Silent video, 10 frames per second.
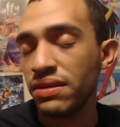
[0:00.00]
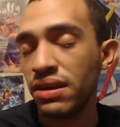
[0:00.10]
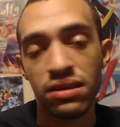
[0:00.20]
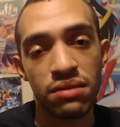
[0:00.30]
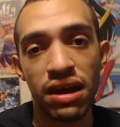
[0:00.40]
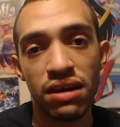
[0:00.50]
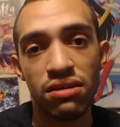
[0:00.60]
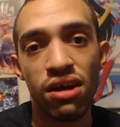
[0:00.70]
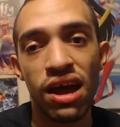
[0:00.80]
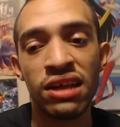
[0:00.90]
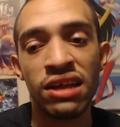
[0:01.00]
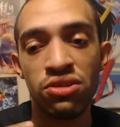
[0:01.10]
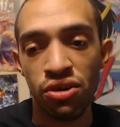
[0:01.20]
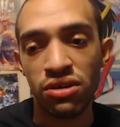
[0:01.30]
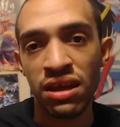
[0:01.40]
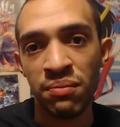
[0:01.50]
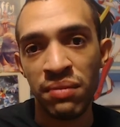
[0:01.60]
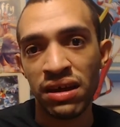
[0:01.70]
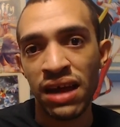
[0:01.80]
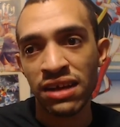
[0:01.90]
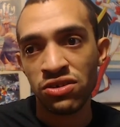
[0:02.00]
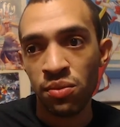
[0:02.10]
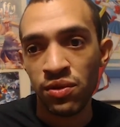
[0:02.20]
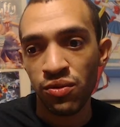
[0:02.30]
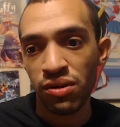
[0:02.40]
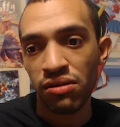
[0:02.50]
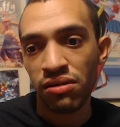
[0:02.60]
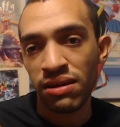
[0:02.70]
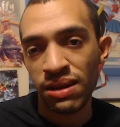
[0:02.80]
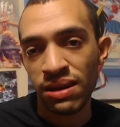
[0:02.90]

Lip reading: It doesn't matter, as long as they make it as open world